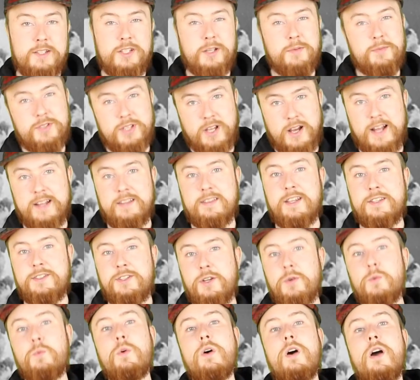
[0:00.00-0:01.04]
Some scientists
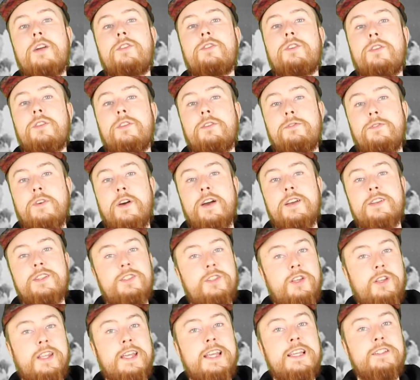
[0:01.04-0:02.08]
who worked on the first
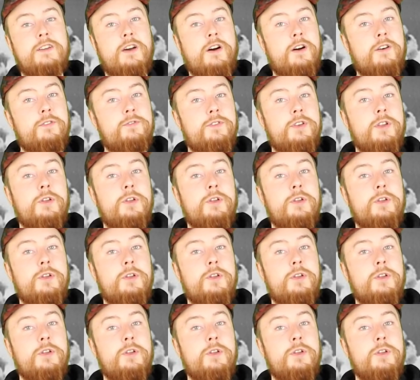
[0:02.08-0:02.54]
studies of